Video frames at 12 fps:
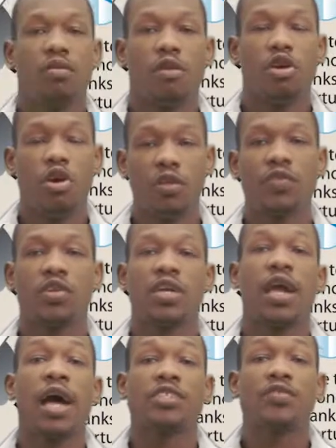
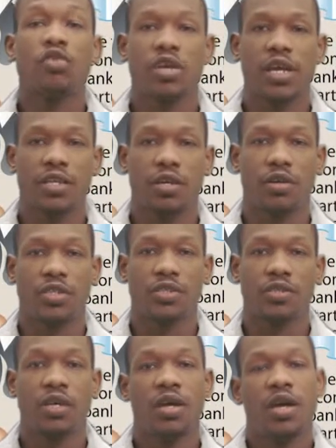Crowdfunding has 4
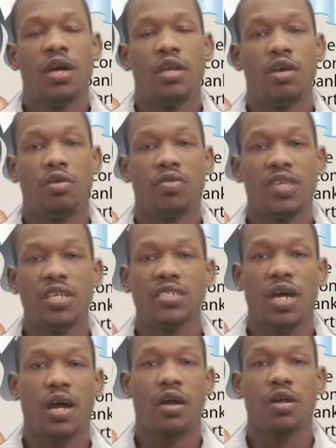categories. Now these
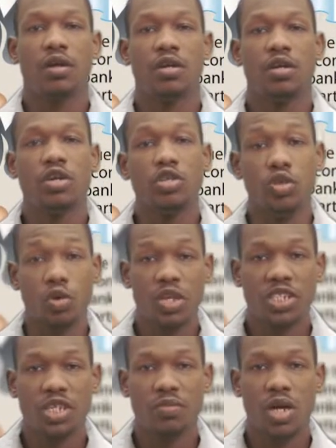are
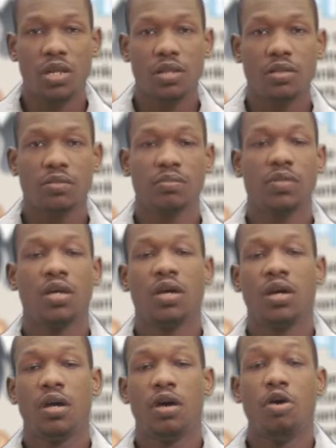donation model,
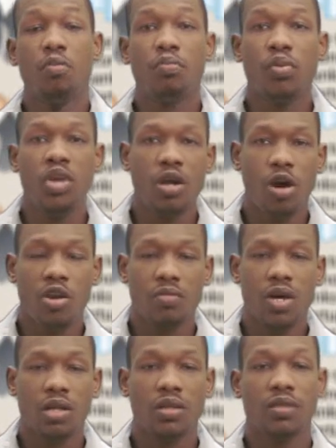pre-order
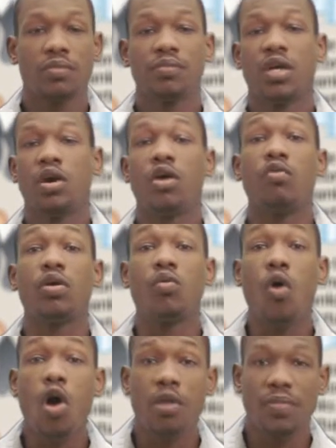model,
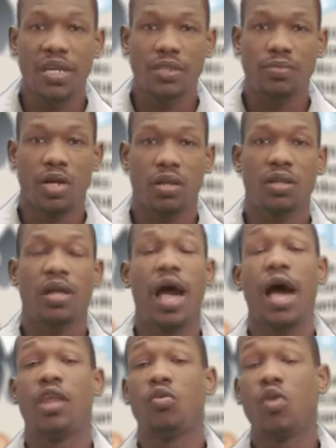reward-based model,
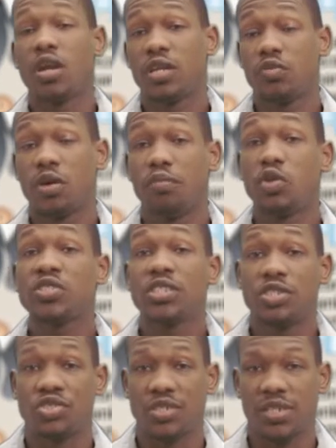and the one that we're most
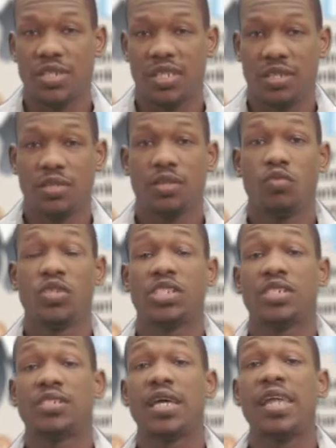interested in, which
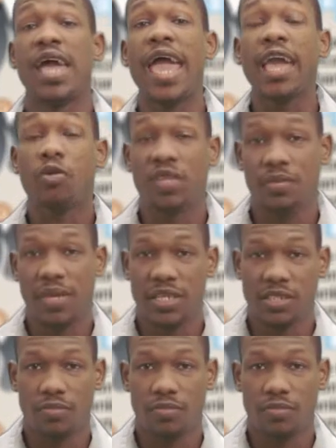is the equity-based